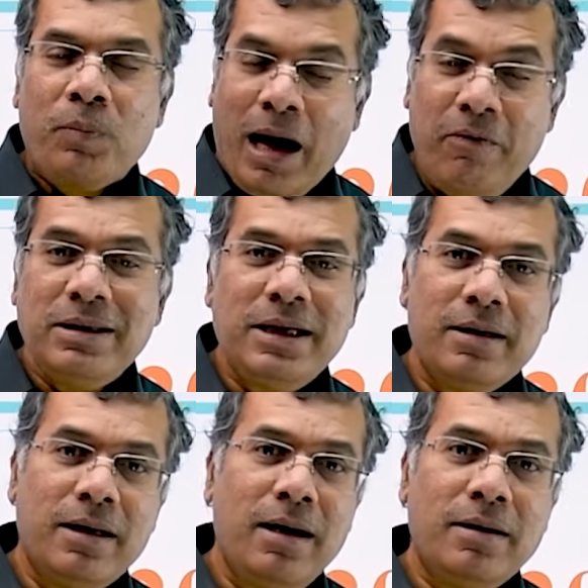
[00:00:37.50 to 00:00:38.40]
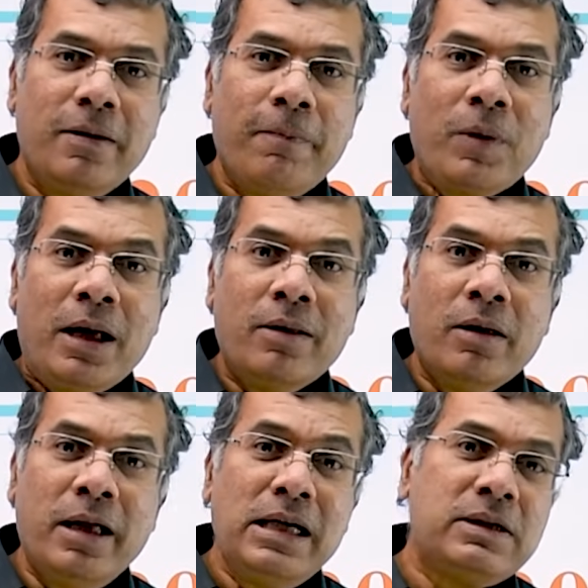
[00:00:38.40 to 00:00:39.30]
Having said that,
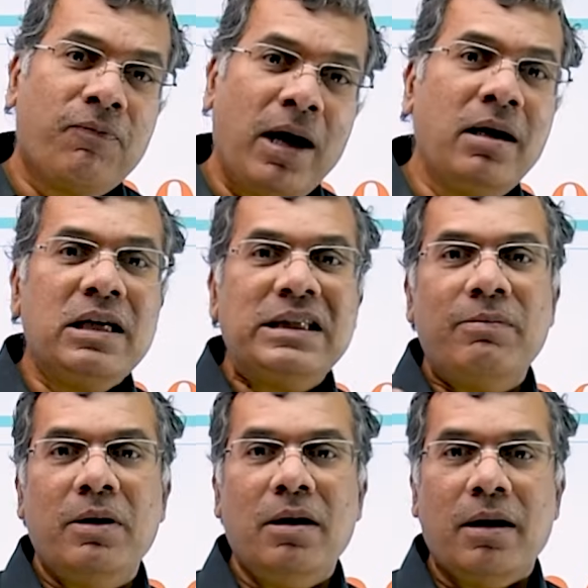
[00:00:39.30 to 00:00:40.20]
there is one reasonable